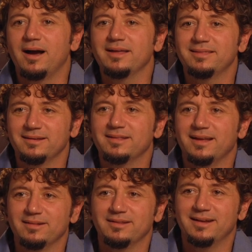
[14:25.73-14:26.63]
think
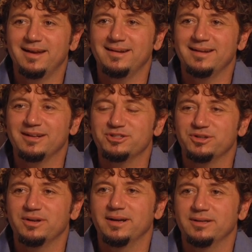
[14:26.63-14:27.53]
that the canned
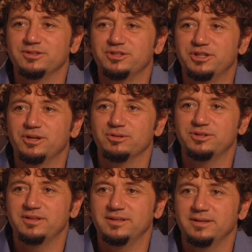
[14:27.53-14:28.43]
answer is she goes
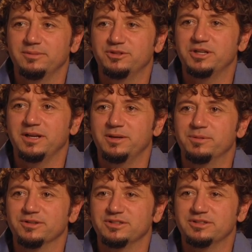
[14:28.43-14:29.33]
to he
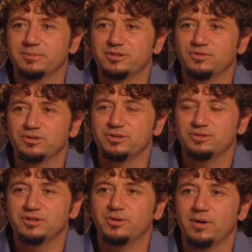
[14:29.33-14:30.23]
builds exhibits for
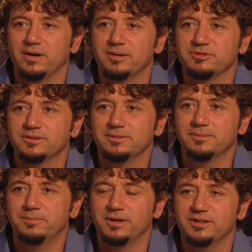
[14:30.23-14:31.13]
zoos and aquariums.
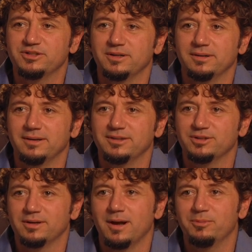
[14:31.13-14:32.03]
But it's
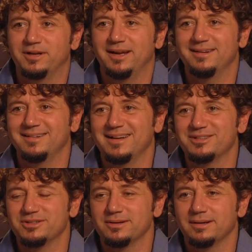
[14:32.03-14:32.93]
a complicated
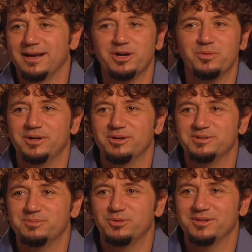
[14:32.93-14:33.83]
answer, and no one knows
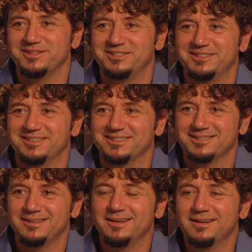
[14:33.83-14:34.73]
it more than she
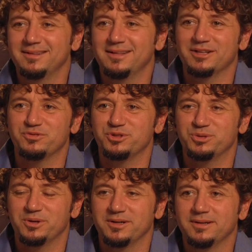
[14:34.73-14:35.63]
does. That's for
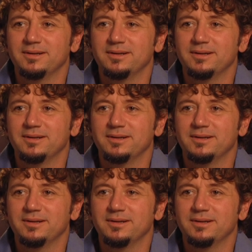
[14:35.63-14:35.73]
sure.